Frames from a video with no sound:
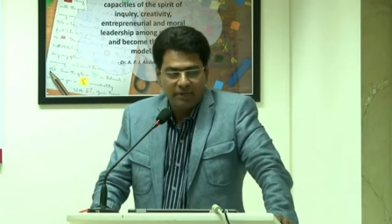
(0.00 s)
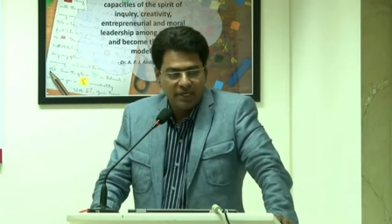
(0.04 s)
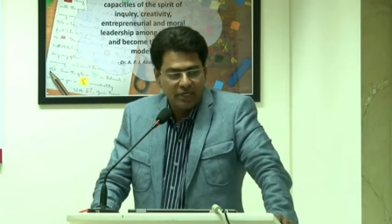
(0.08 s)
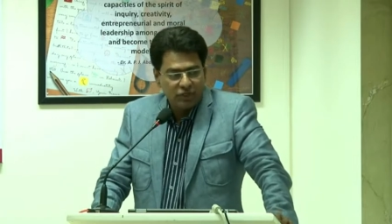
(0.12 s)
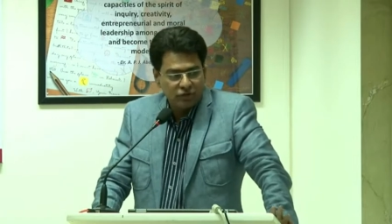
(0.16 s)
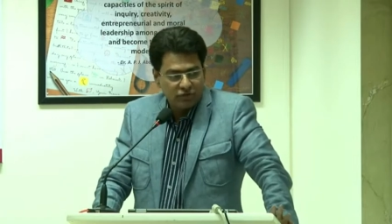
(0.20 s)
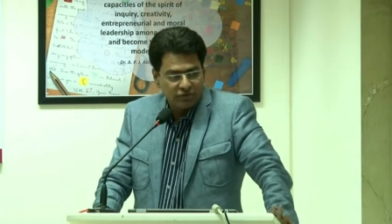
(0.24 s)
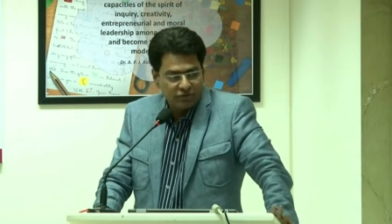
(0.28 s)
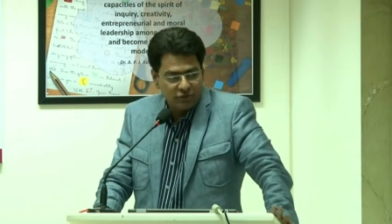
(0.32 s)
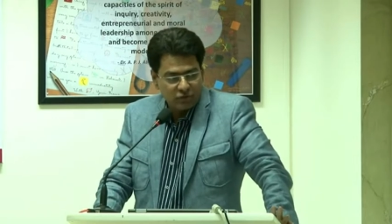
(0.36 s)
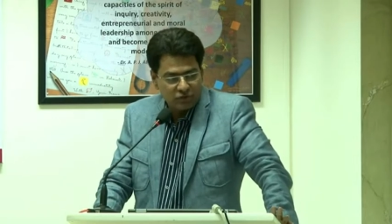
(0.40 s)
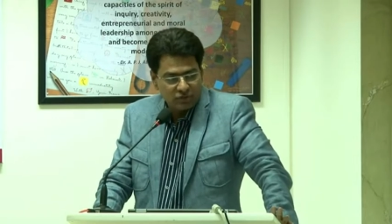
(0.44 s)

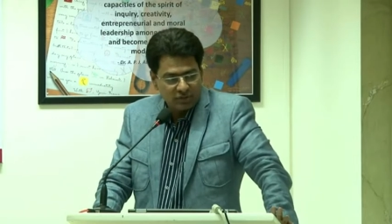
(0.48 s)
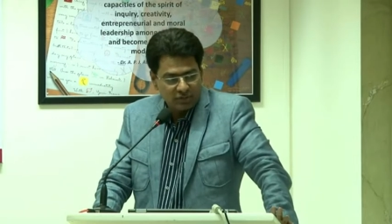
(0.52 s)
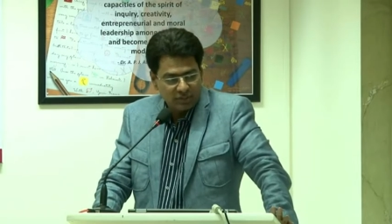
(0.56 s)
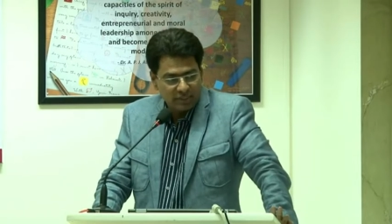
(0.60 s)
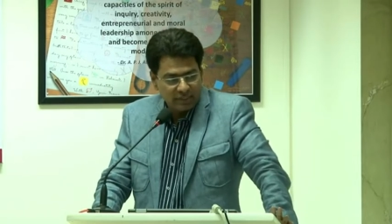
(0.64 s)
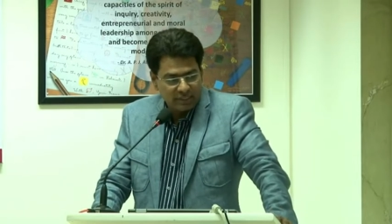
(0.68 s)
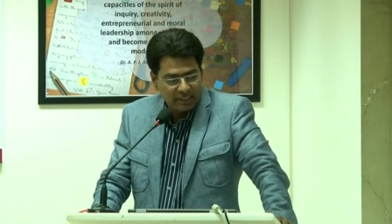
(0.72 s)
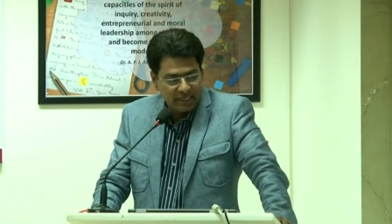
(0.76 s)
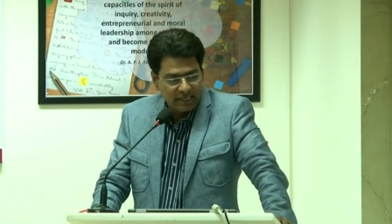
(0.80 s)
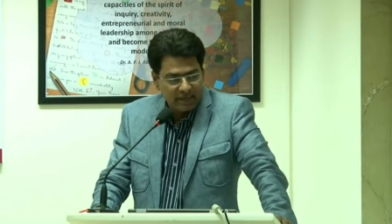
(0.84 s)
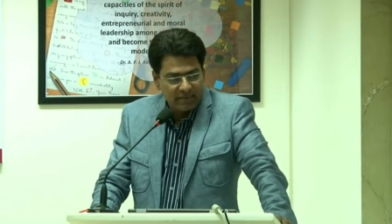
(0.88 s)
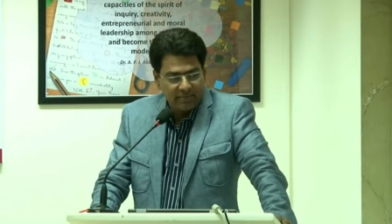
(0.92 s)
NATO
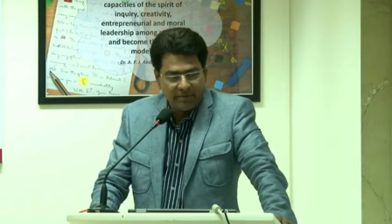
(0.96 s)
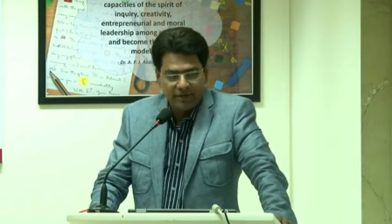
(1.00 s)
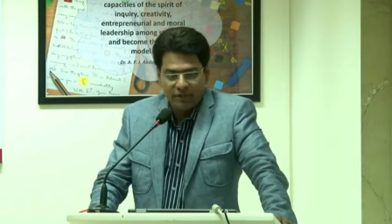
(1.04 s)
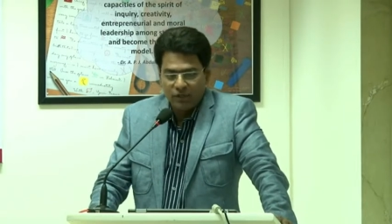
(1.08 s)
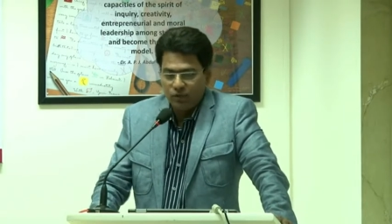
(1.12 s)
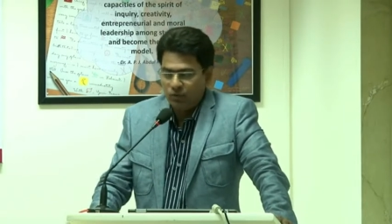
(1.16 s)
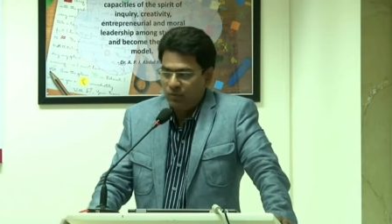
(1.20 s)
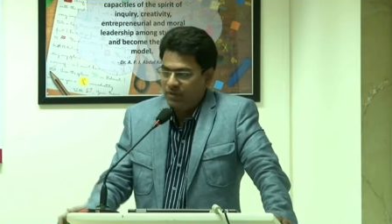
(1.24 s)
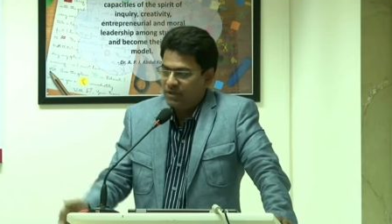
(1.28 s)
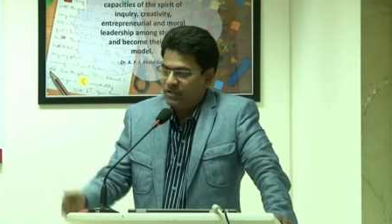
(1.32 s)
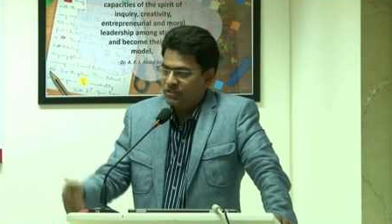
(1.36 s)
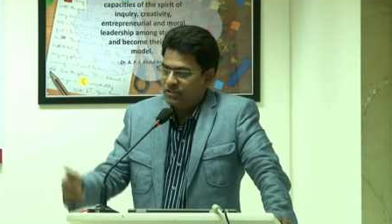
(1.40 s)
forces led by
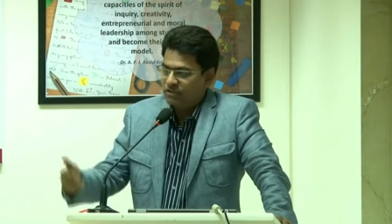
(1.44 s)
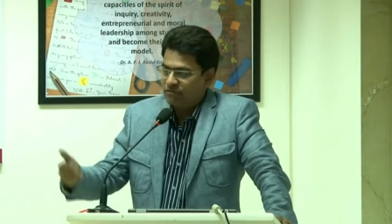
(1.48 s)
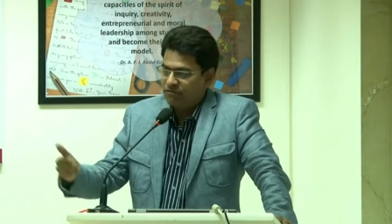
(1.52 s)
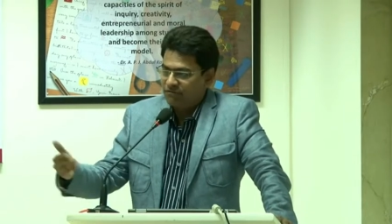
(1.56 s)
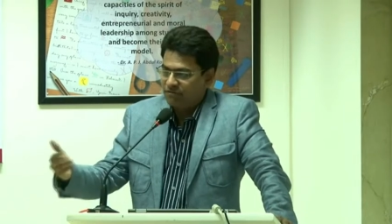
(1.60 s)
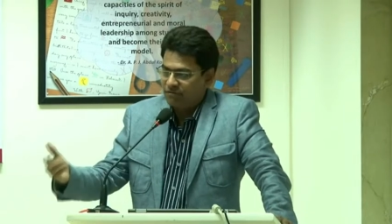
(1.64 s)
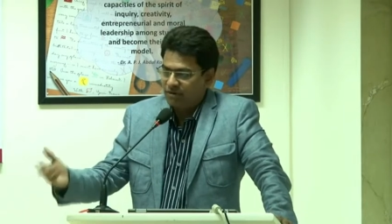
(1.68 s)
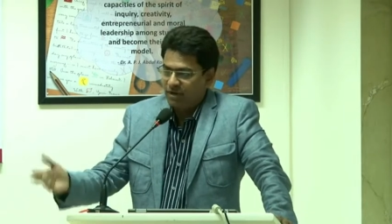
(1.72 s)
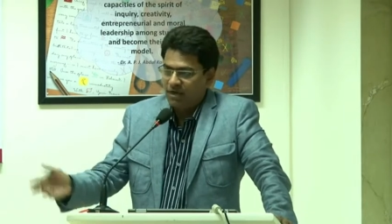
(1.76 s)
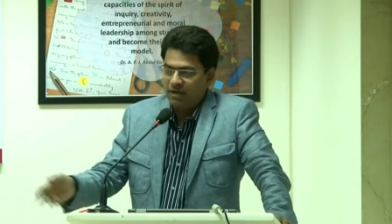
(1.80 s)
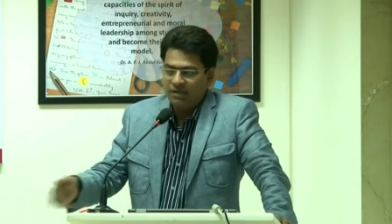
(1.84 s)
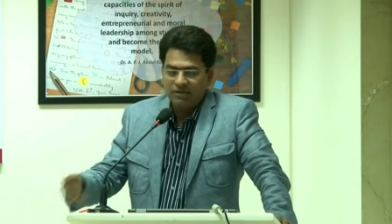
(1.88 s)
US and
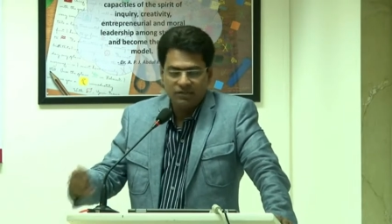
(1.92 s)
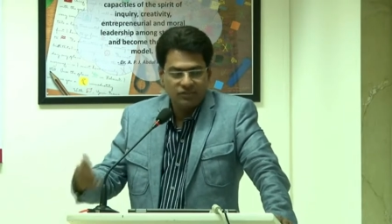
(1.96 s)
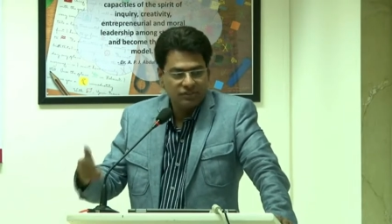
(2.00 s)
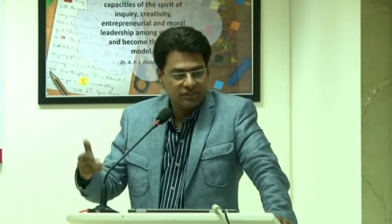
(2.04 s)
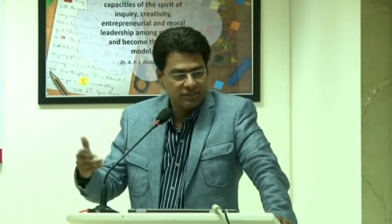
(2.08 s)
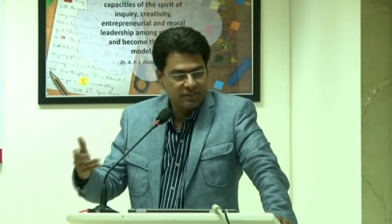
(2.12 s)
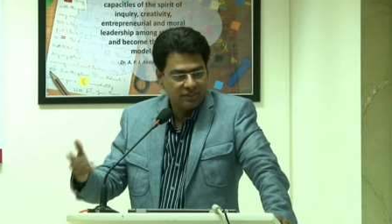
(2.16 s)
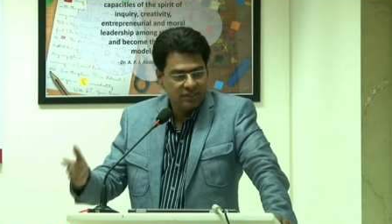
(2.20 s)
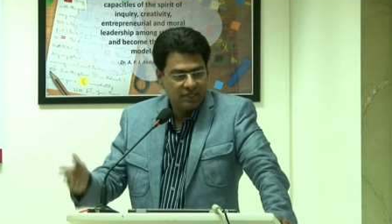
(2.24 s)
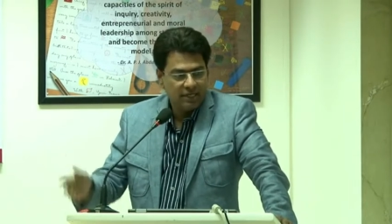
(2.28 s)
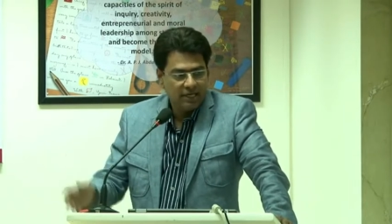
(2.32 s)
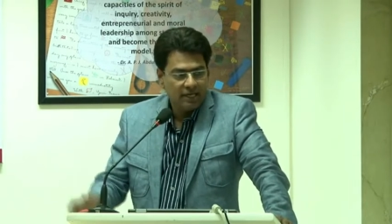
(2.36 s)

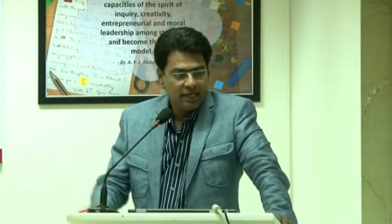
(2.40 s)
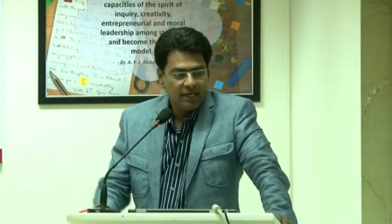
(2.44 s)
France,